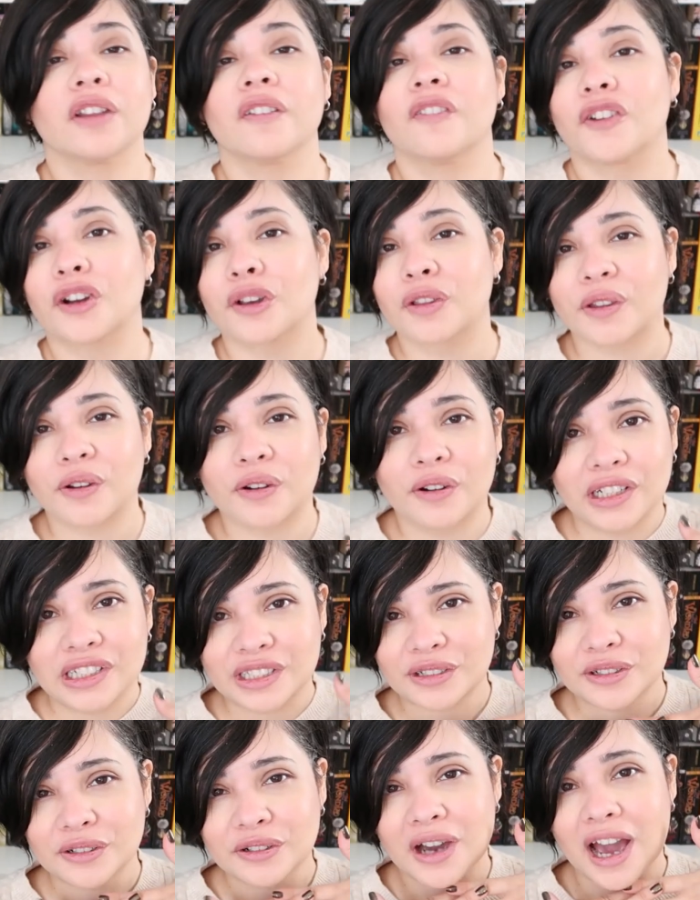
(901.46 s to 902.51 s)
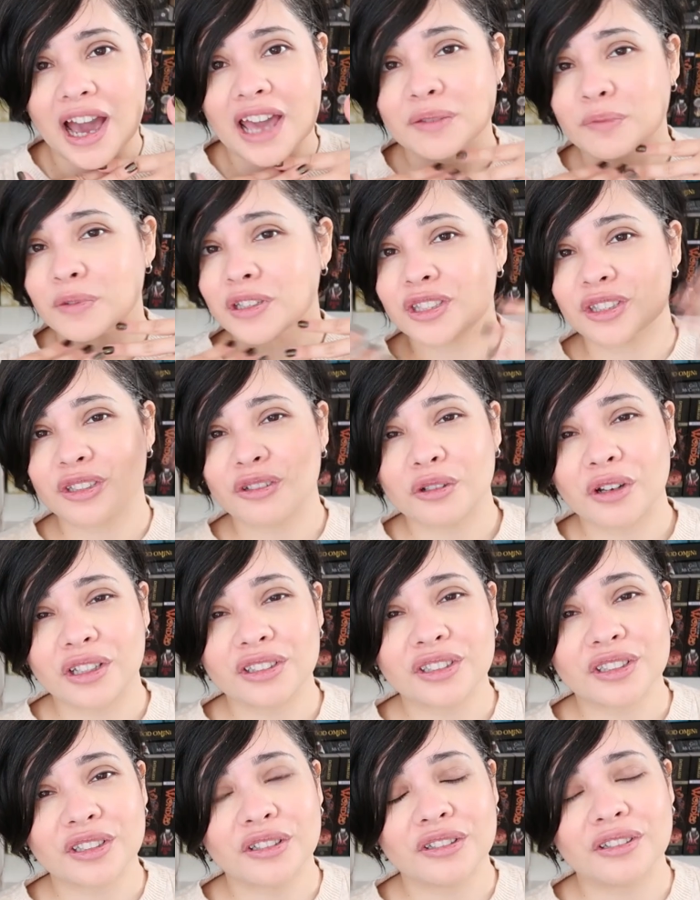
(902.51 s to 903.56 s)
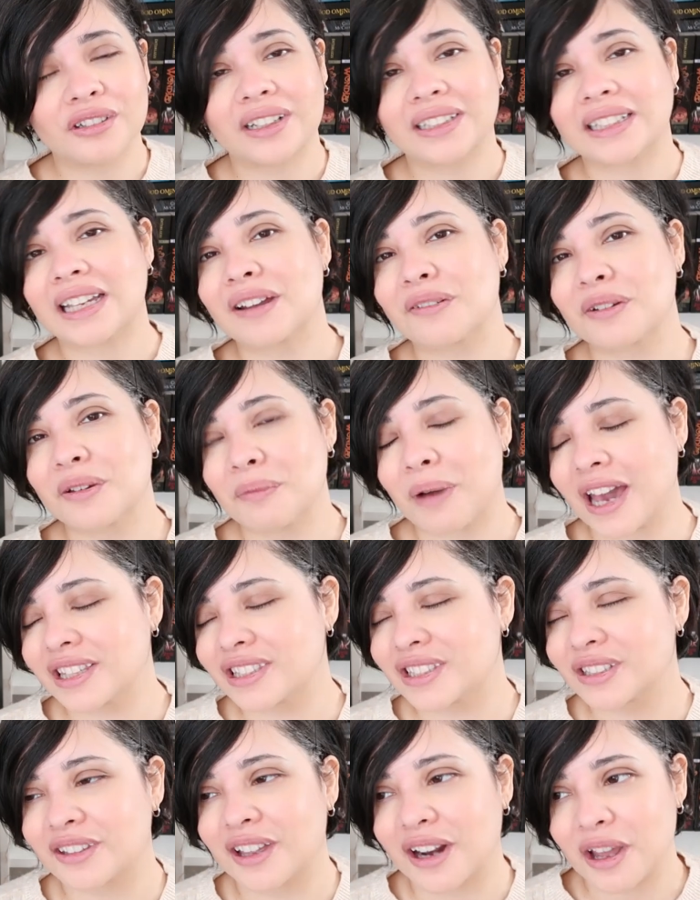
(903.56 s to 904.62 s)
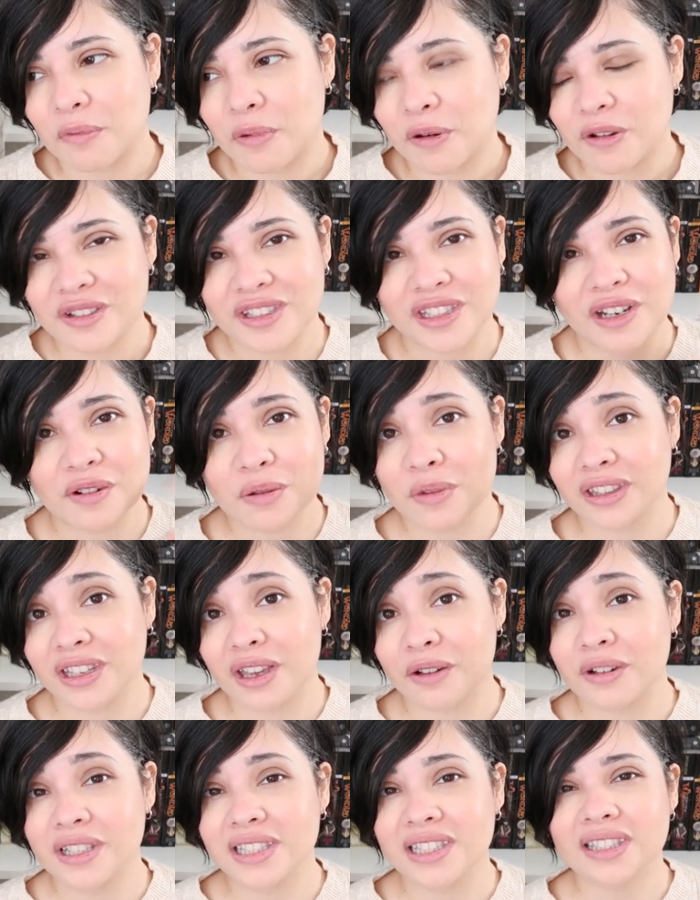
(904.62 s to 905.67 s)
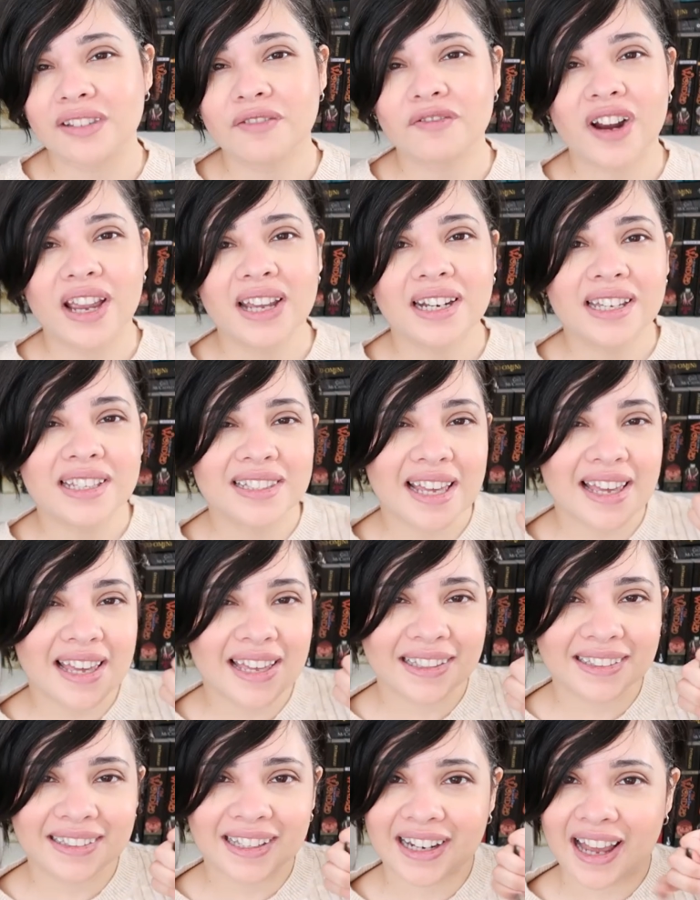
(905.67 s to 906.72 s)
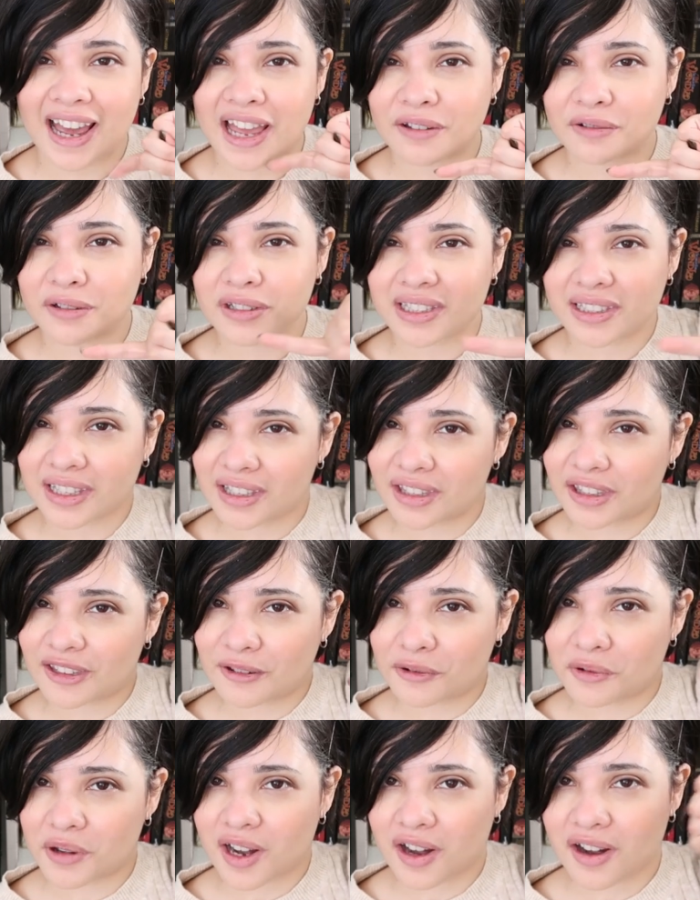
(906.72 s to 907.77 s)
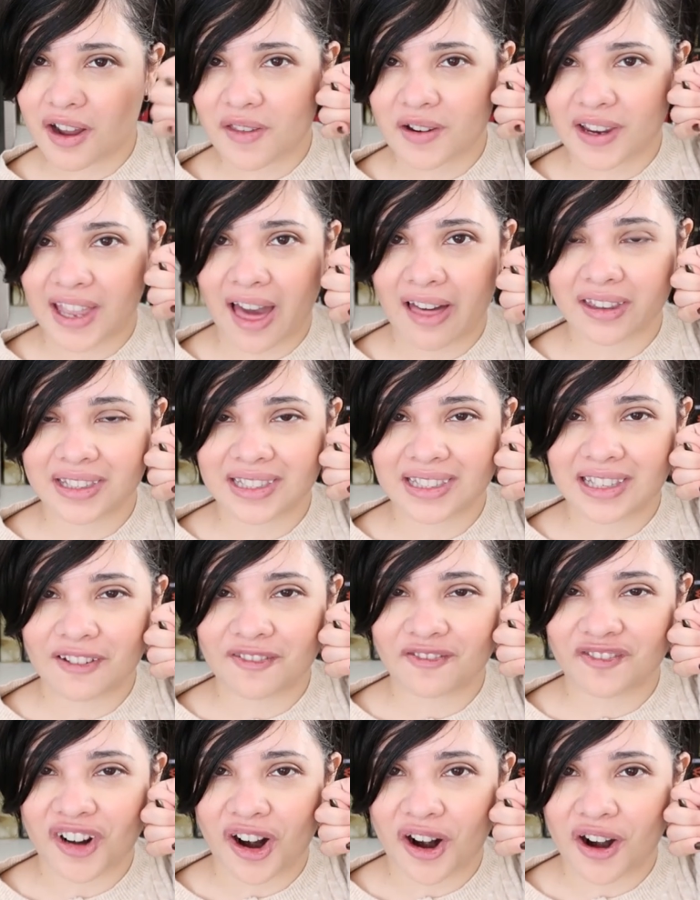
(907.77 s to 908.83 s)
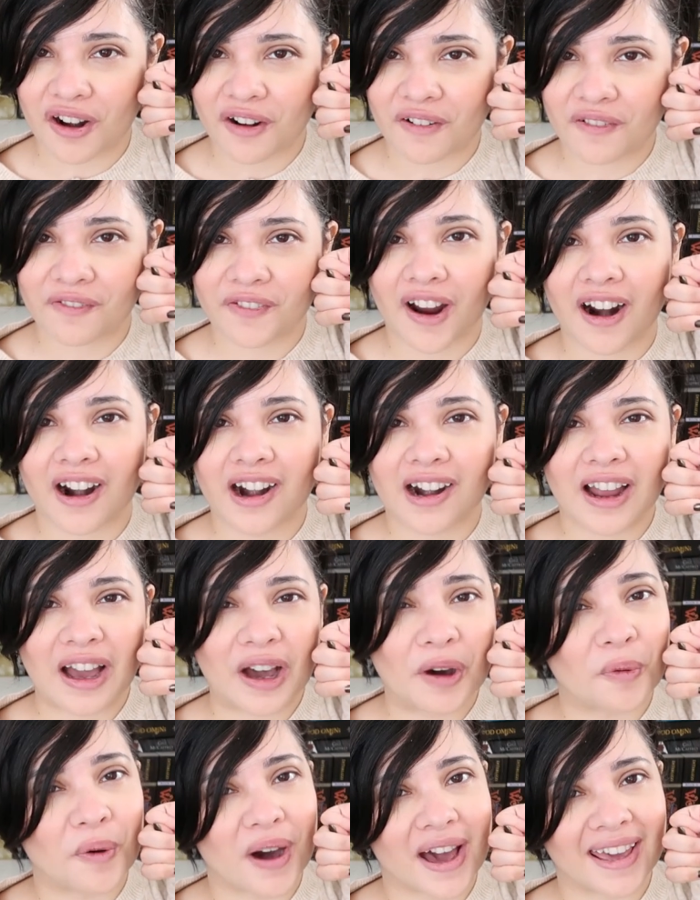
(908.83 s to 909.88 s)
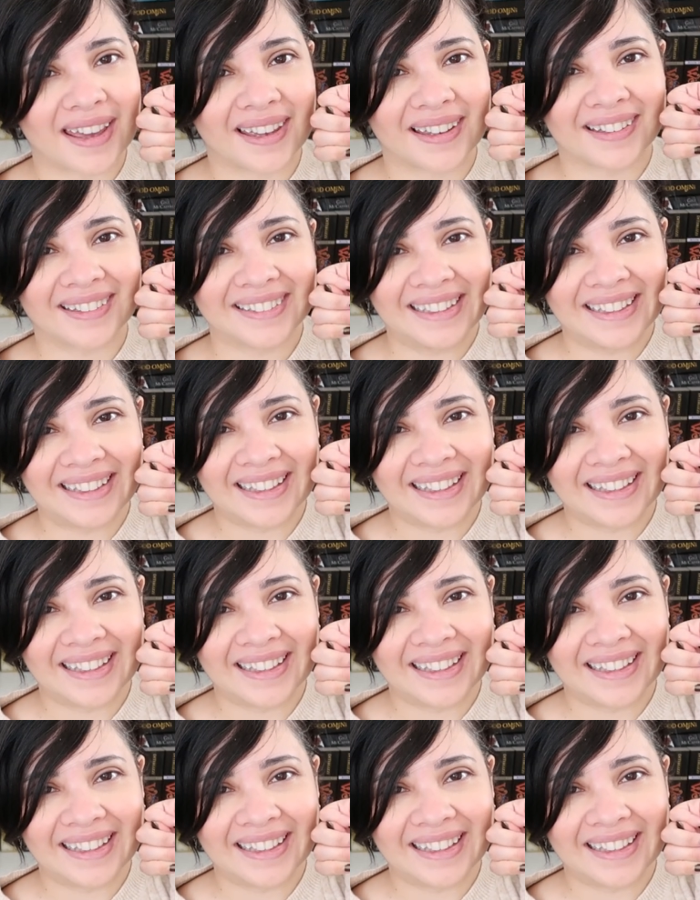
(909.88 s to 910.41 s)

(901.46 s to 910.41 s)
any further ado, I bid you adieu, and I remind you that I post every Monday, Wednesdays, and Fridays, and that I will see you in another galaxy far, far away.